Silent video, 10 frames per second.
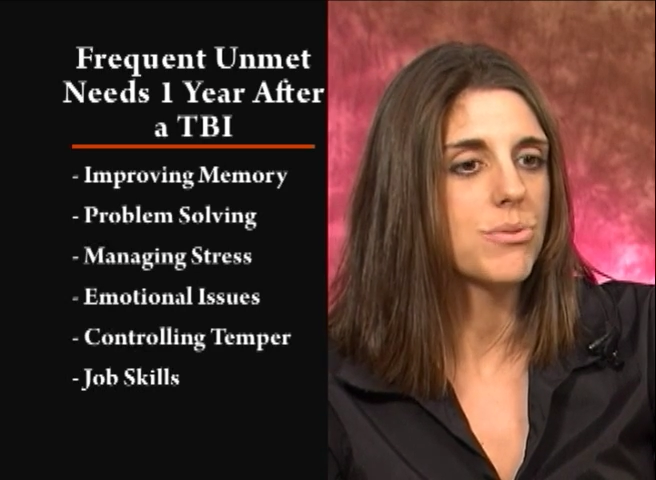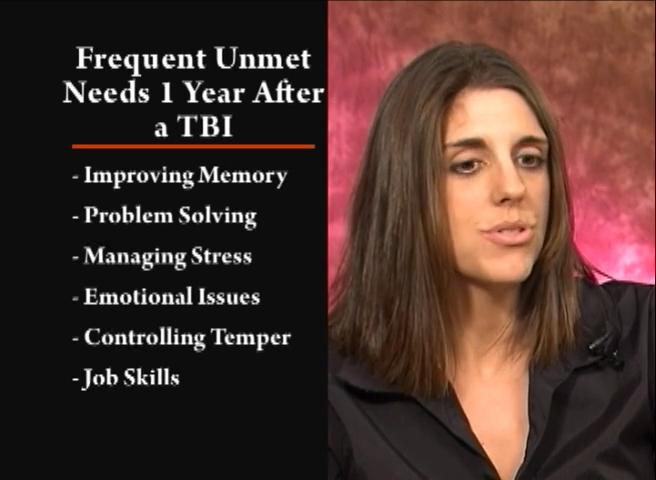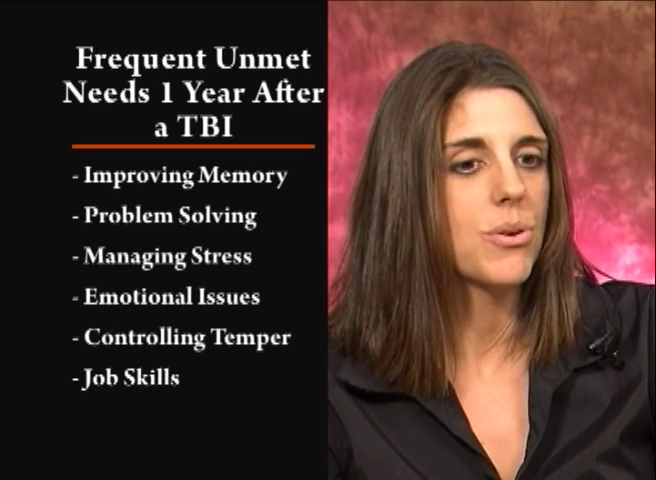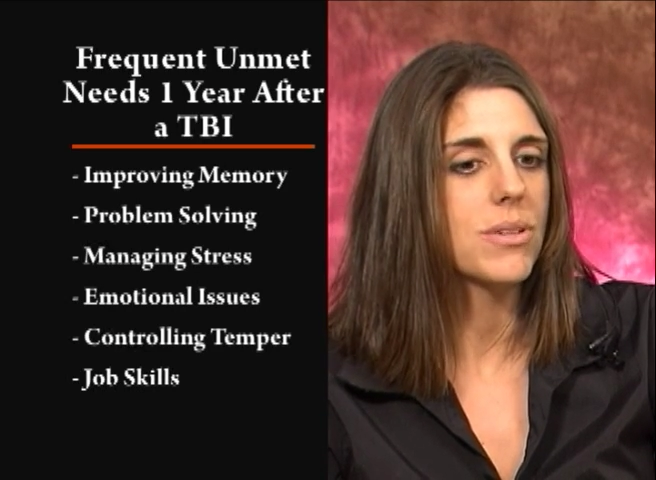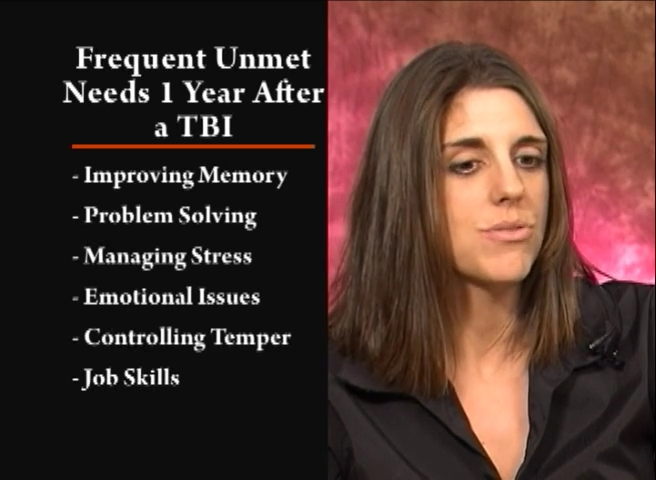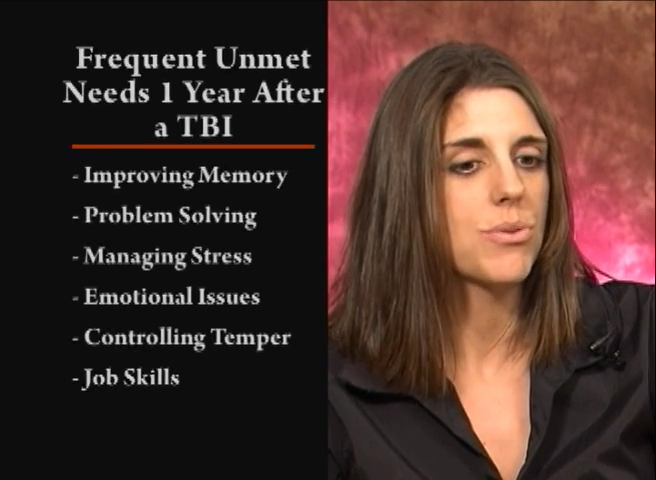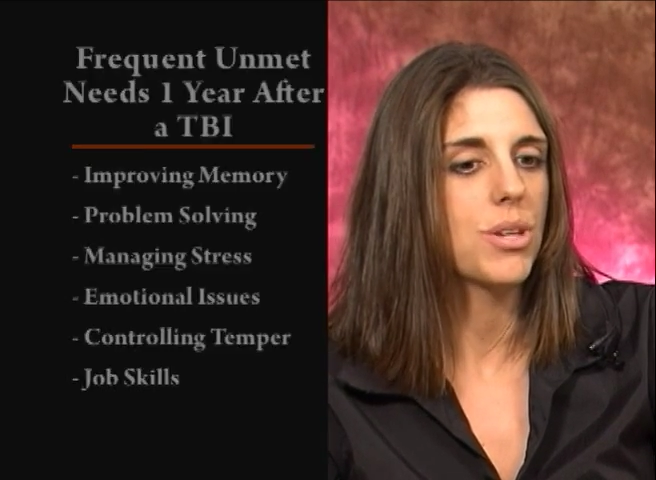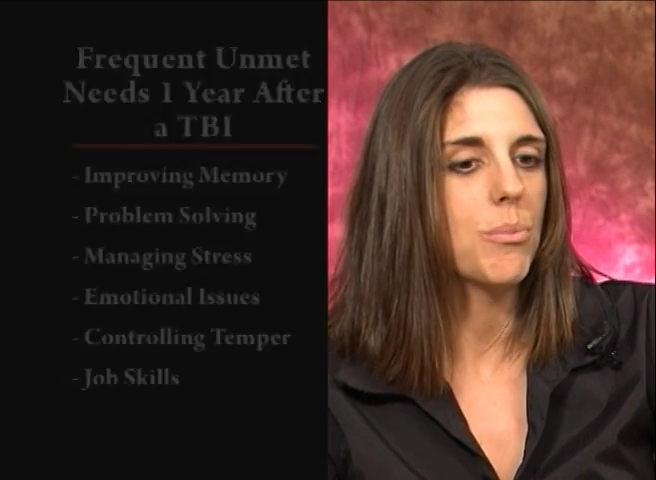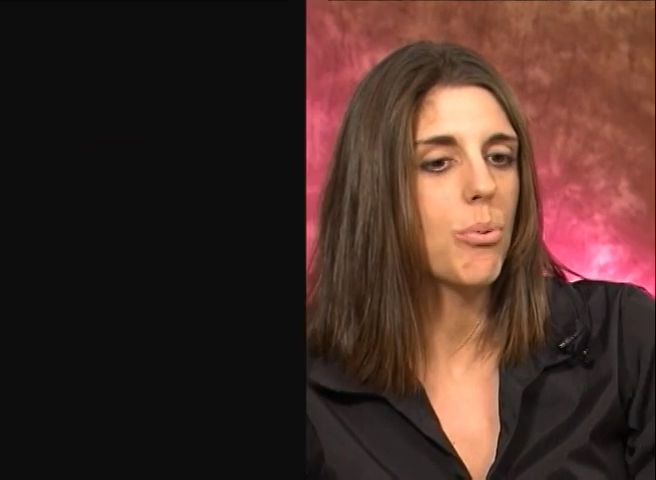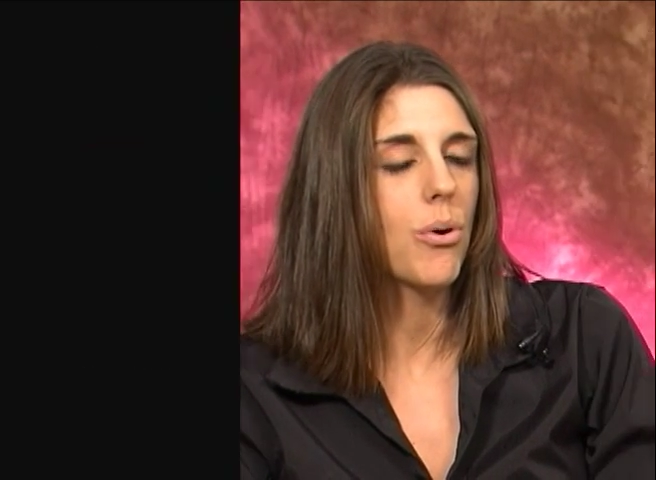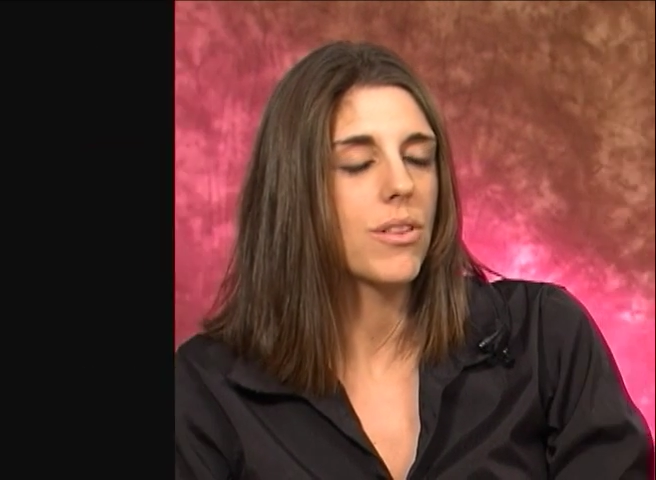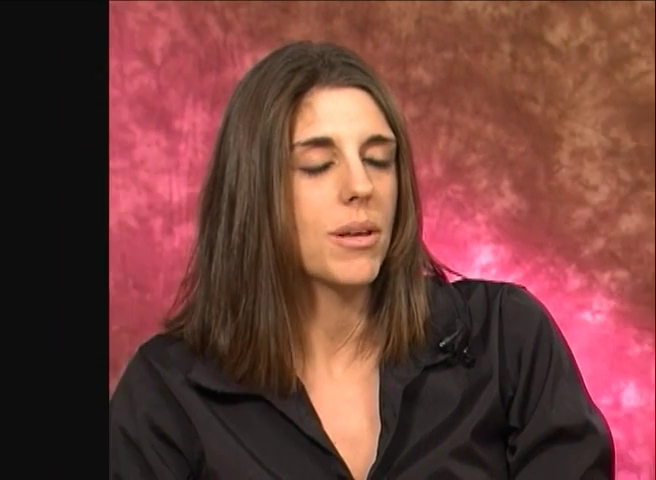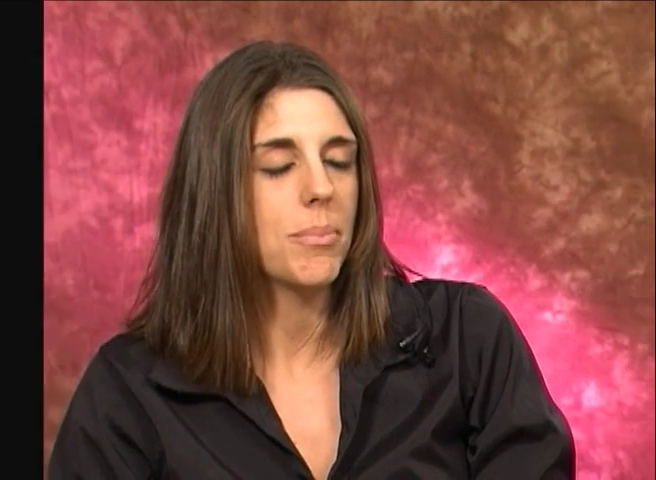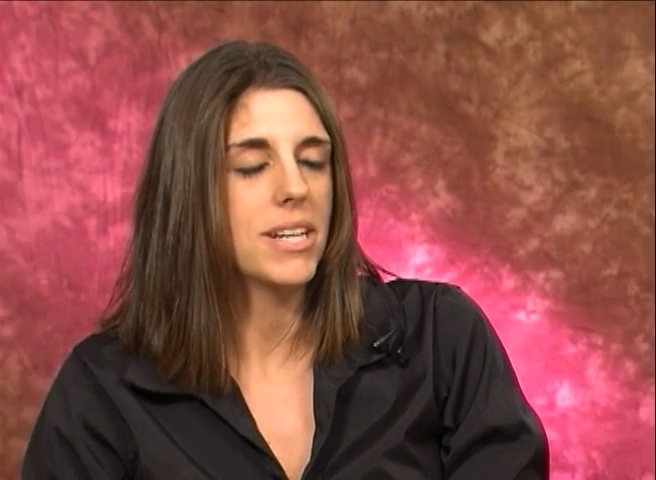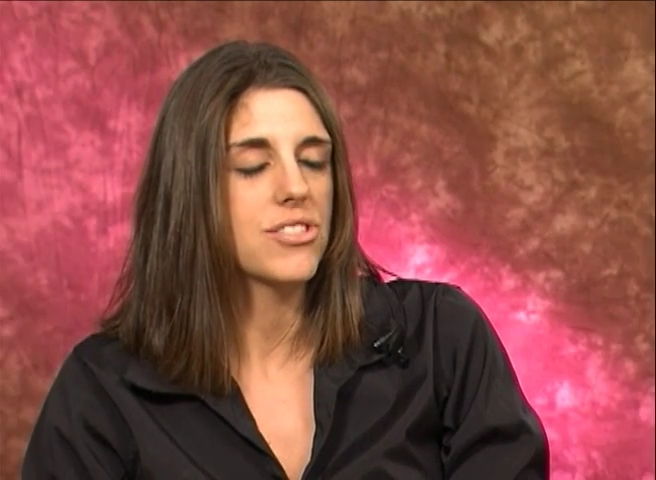So it's really important
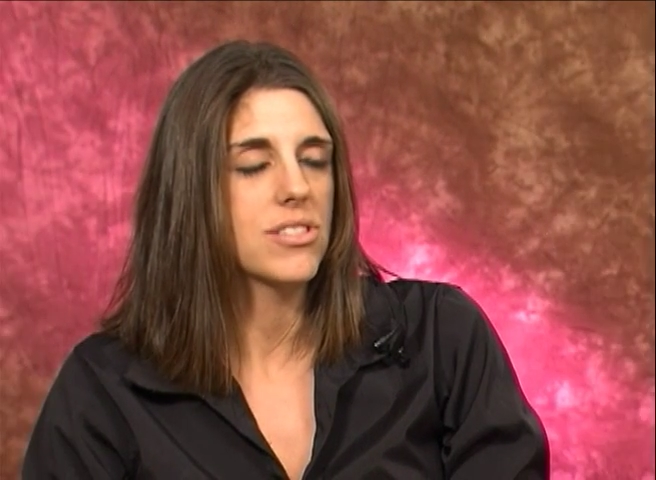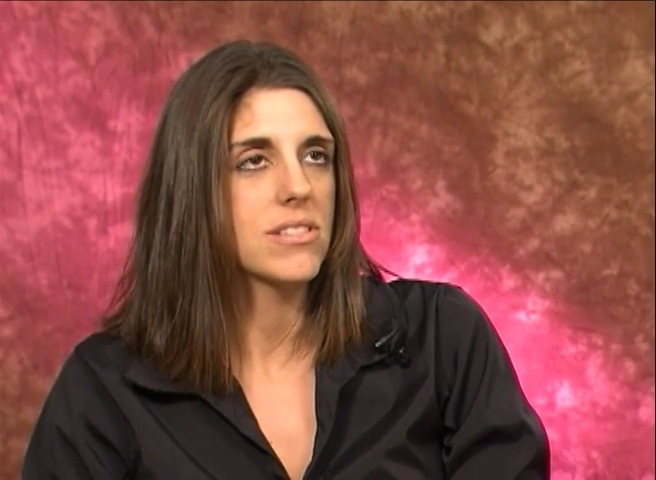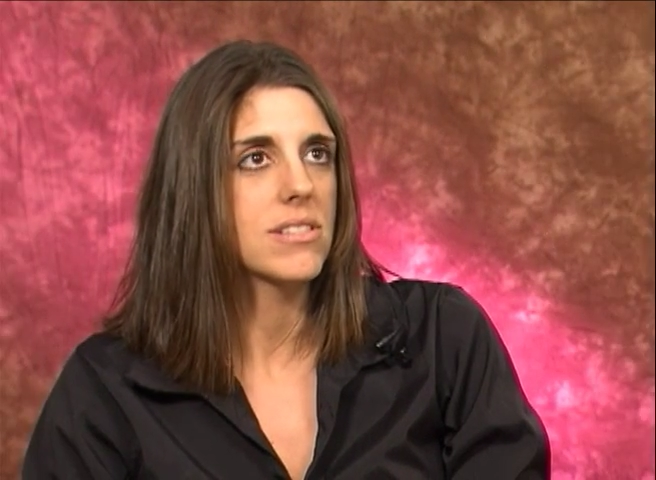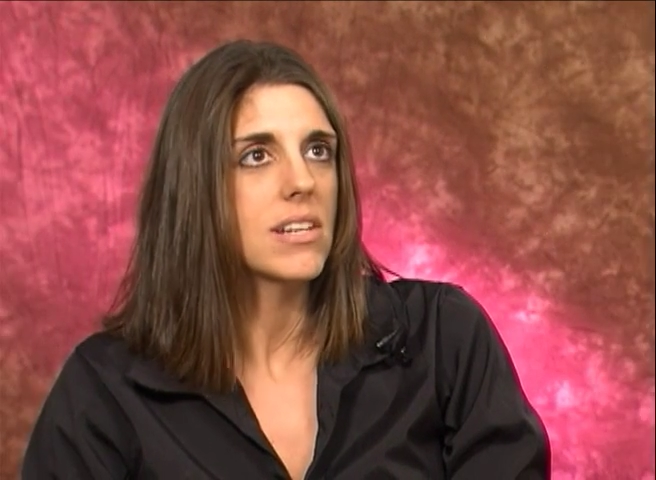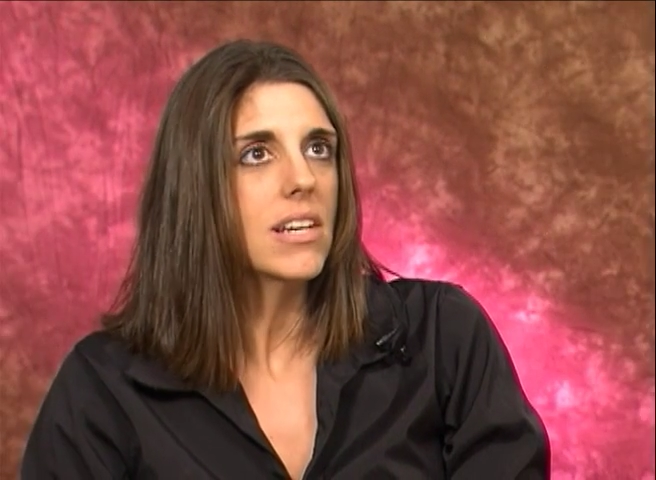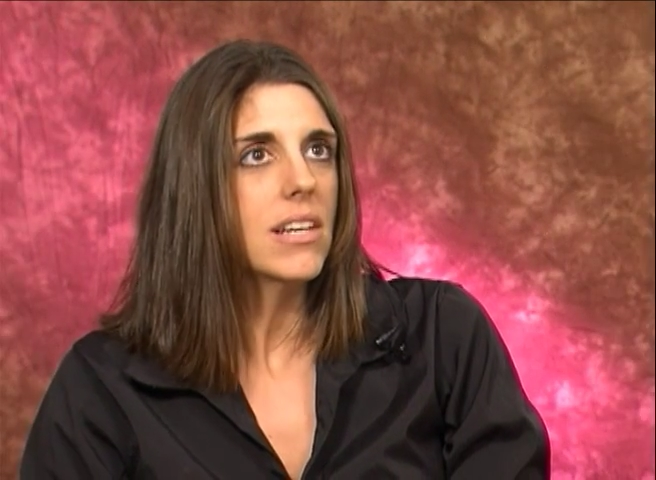that patients